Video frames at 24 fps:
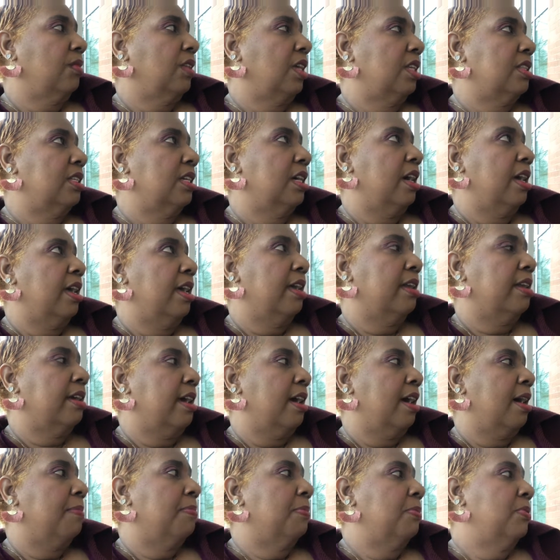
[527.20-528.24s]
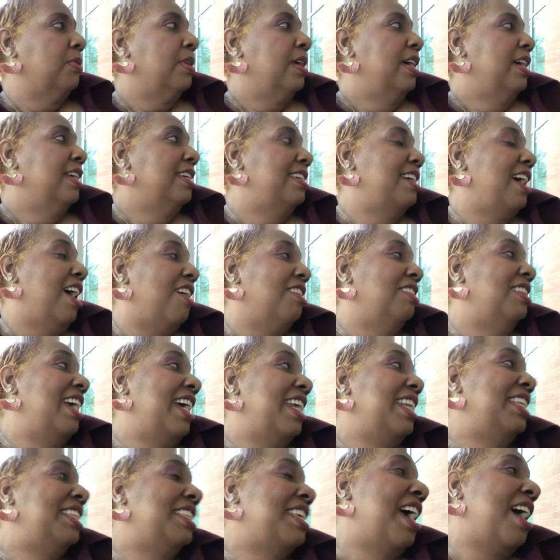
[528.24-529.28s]
I think I had an apple. Y'all
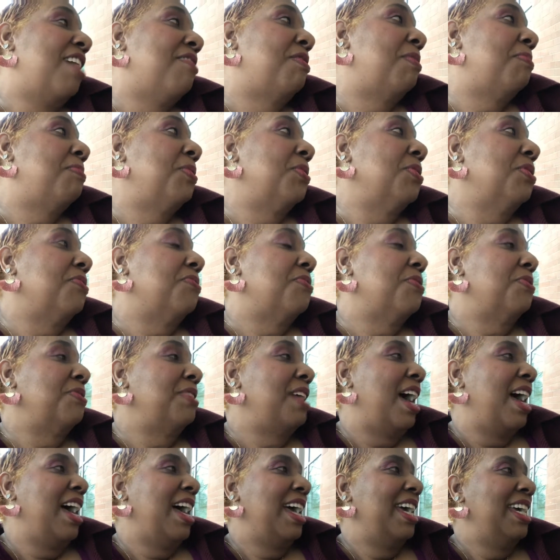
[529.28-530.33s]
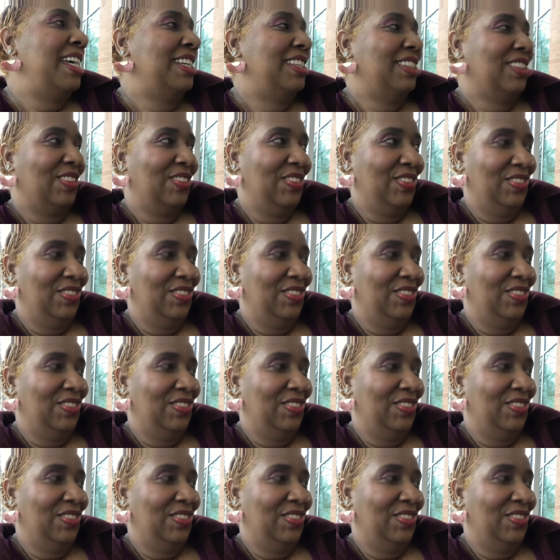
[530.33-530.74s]
ladies have a beautiful night.